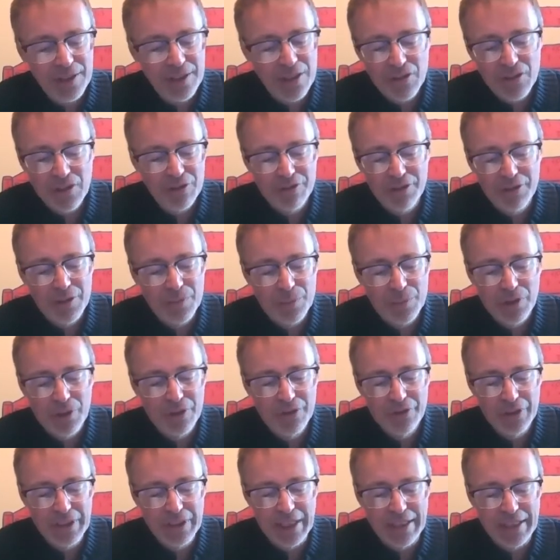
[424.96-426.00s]
doesn't fit
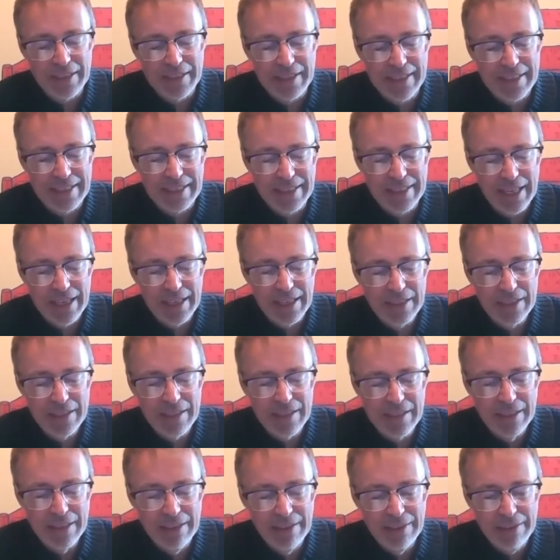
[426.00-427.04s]
perfect and it
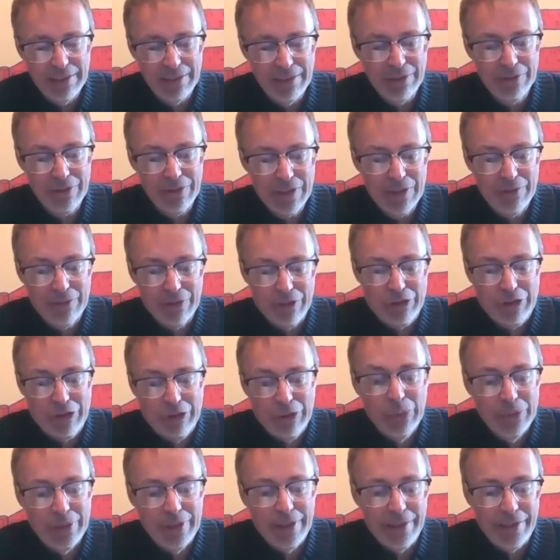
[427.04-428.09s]
slides. You know, it's never
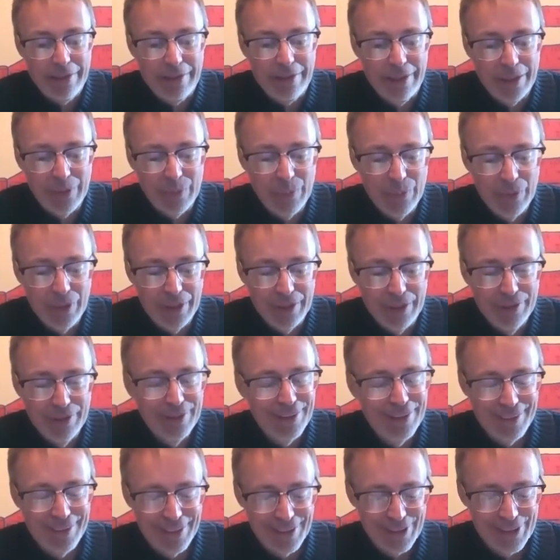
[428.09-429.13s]
shown anything, but,
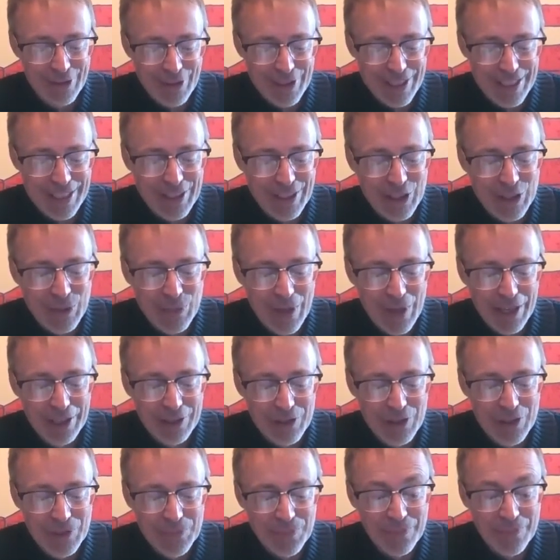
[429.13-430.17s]
and Christie
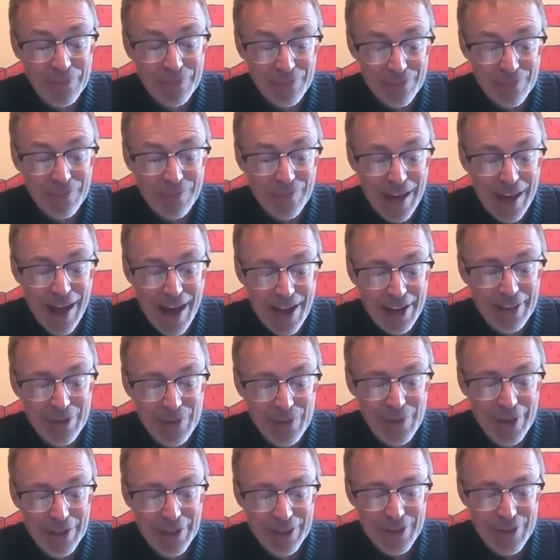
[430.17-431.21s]
smiles. I had a
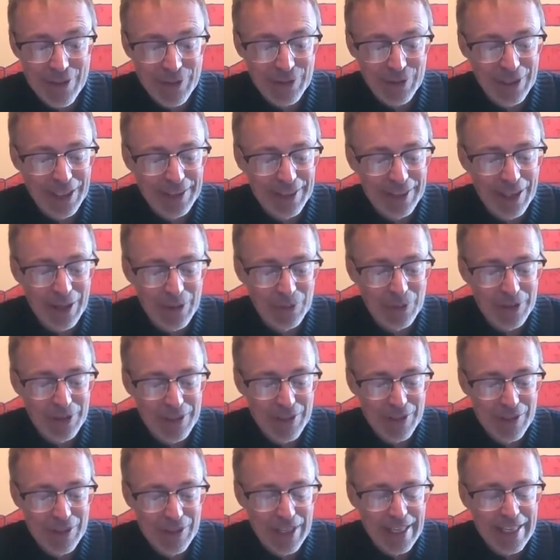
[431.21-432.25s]
bathing suit like that
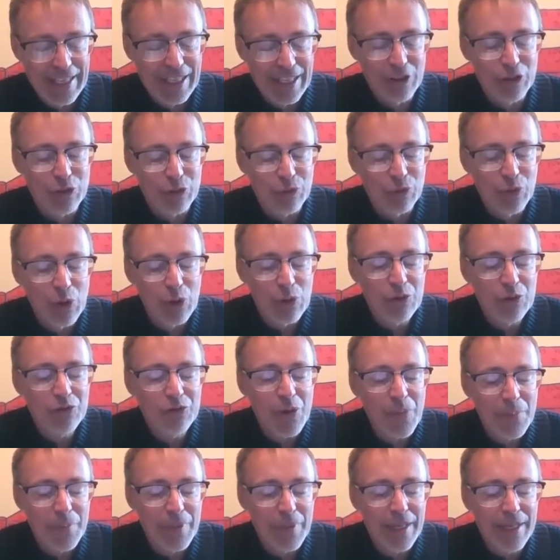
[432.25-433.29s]
once. It drove
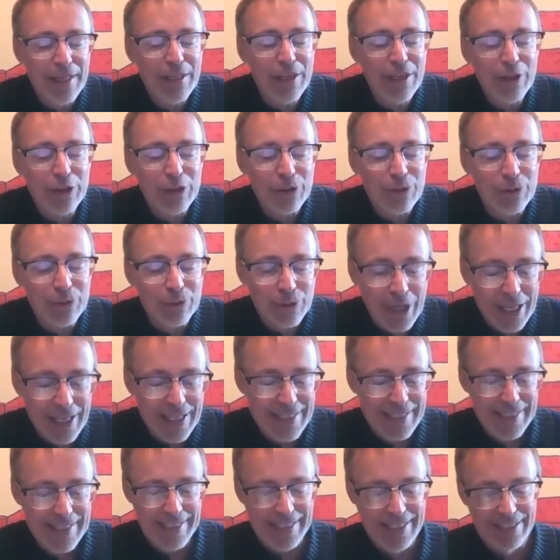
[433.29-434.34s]
me
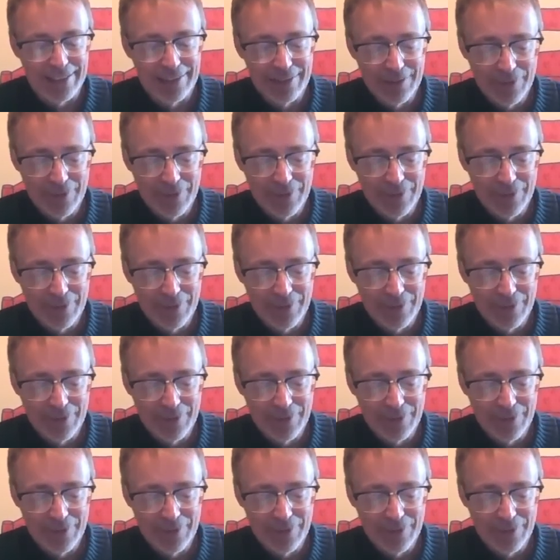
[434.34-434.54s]
crazy.